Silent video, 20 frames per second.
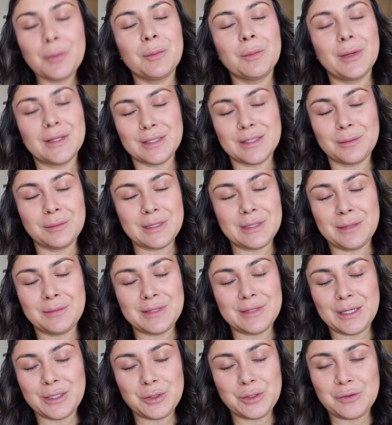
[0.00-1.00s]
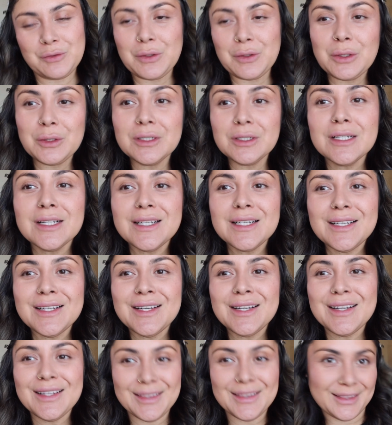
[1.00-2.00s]
But sometimes I do feel
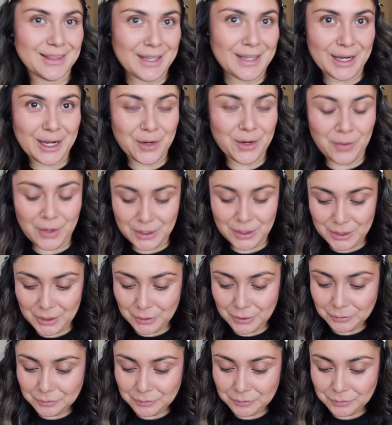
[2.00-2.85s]
like I want to.